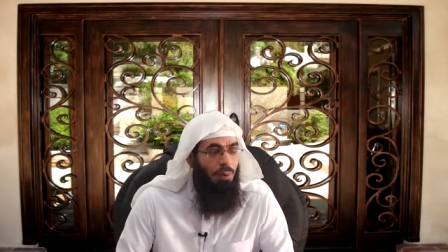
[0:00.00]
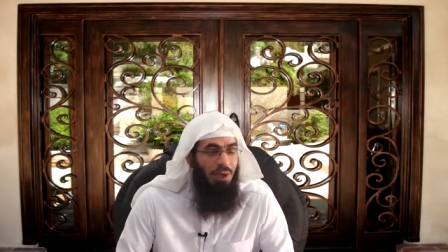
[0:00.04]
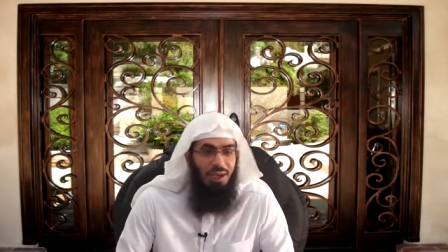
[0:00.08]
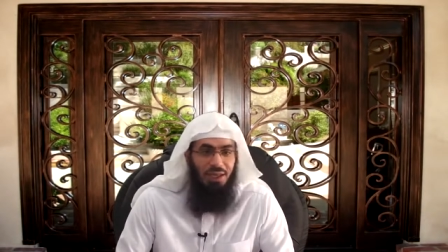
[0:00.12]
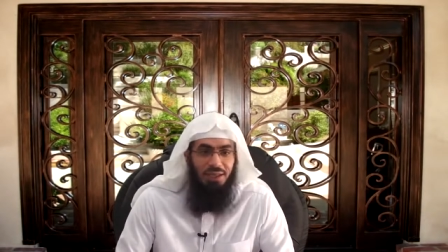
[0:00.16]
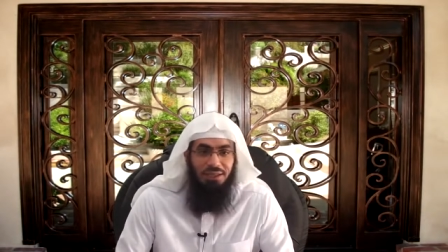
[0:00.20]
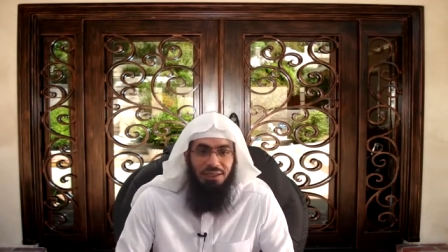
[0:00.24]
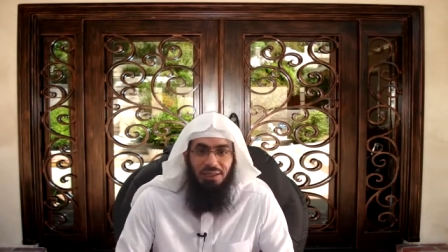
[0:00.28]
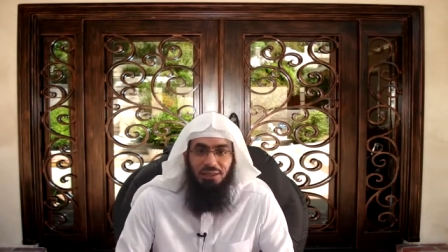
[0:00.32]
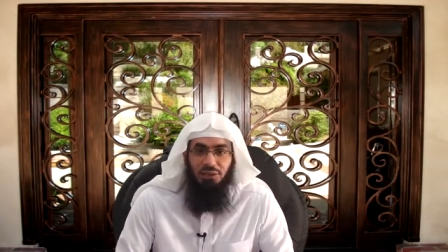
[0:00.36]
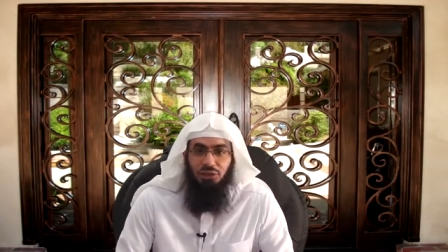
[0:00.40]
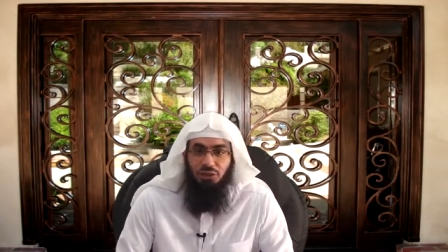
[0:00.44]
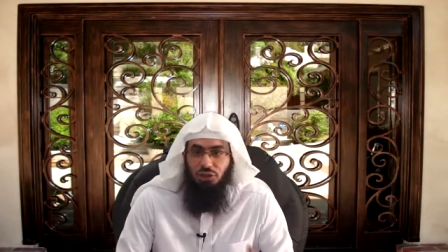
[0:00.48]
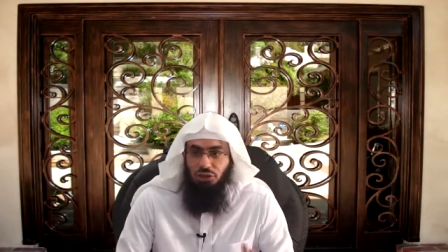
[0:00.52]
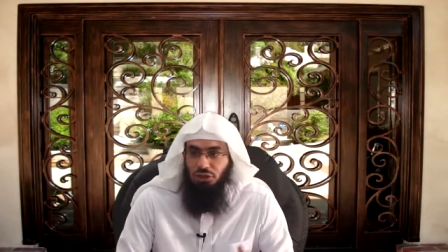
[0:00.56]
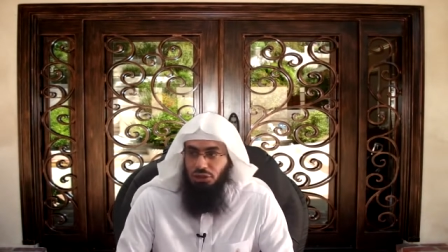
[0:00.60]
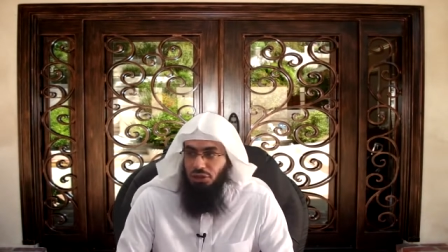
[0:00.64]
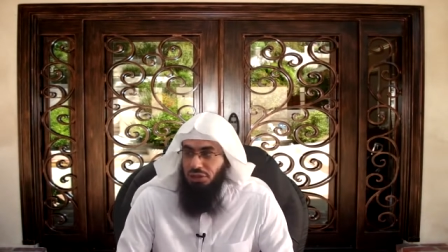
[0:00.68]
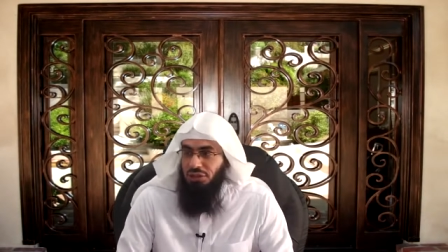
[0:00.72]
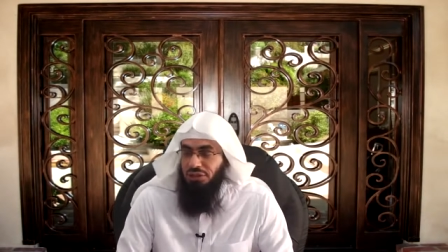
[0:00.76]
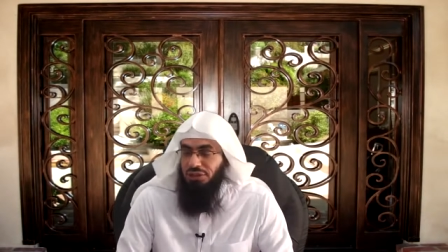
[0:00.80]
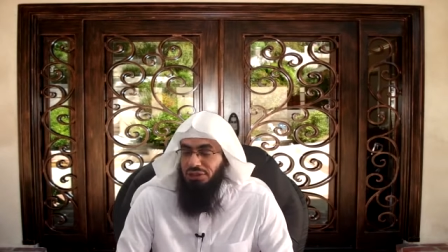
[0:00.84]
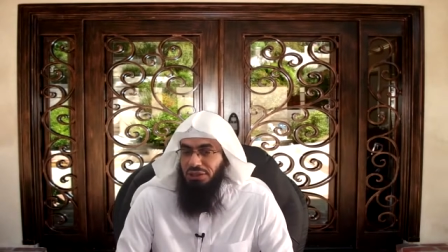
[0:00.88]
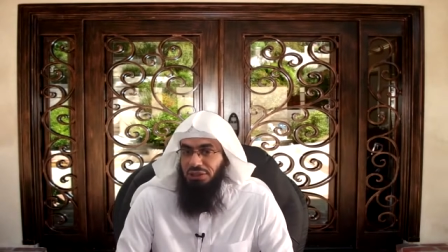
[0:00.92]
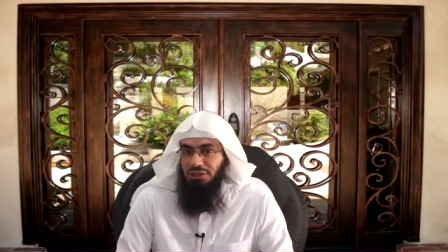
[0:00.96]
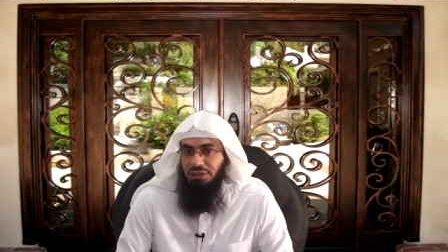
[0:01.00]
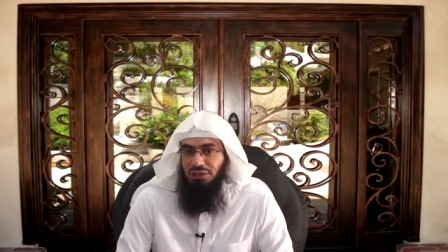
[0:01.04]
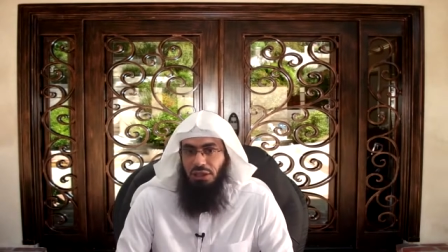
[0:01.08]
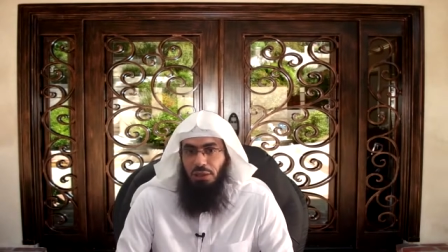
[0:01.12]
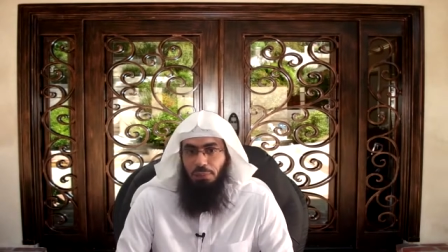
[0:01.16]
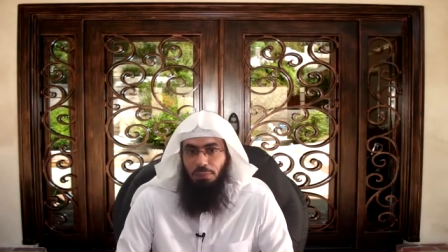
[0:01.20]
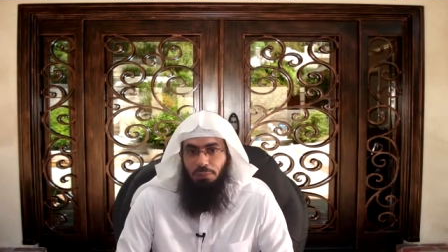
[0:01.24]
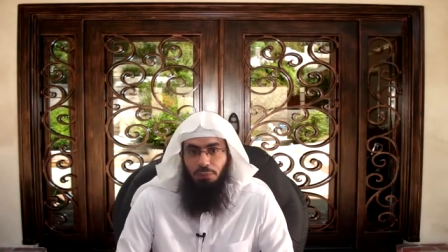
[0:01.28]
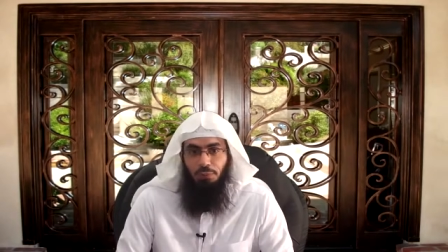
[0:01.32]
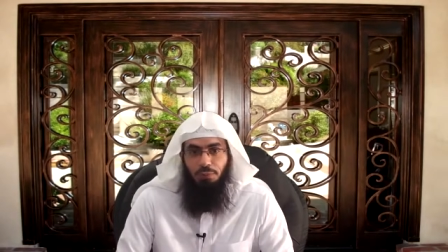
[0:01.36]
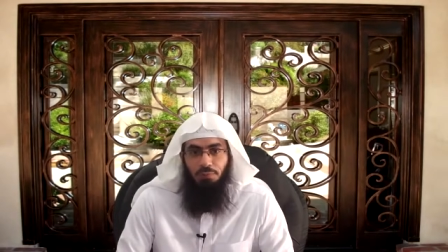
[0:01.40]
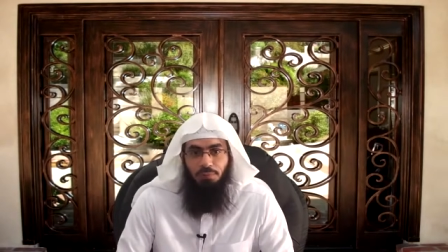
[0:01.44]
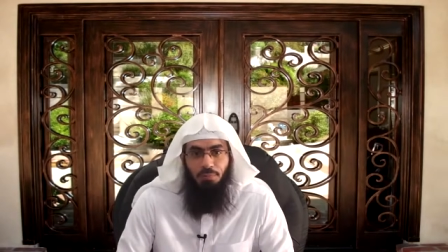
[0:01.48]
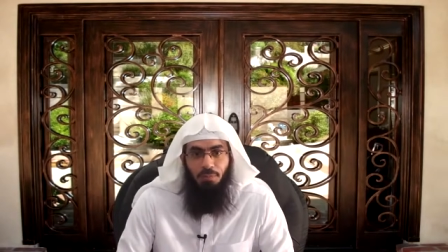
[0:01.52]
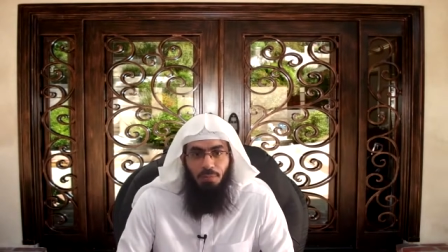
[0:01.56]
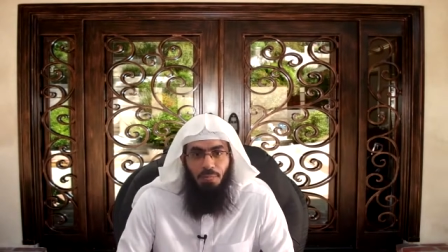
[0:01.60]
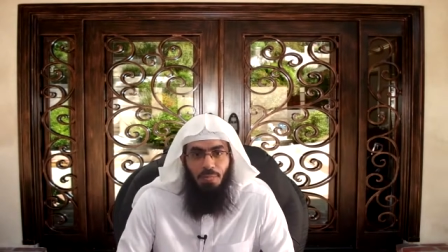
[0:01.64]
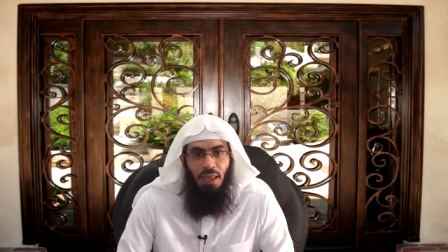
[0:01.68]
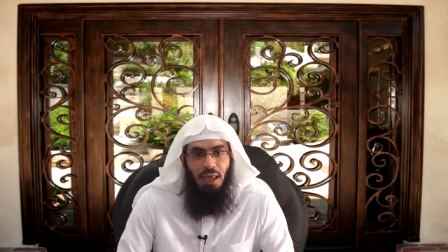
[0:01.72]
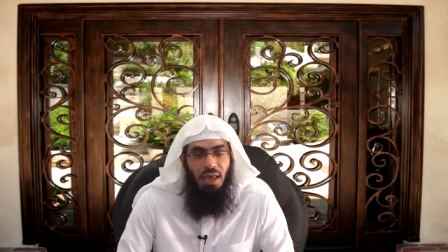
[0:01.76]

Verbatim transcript: Pay attention to this example.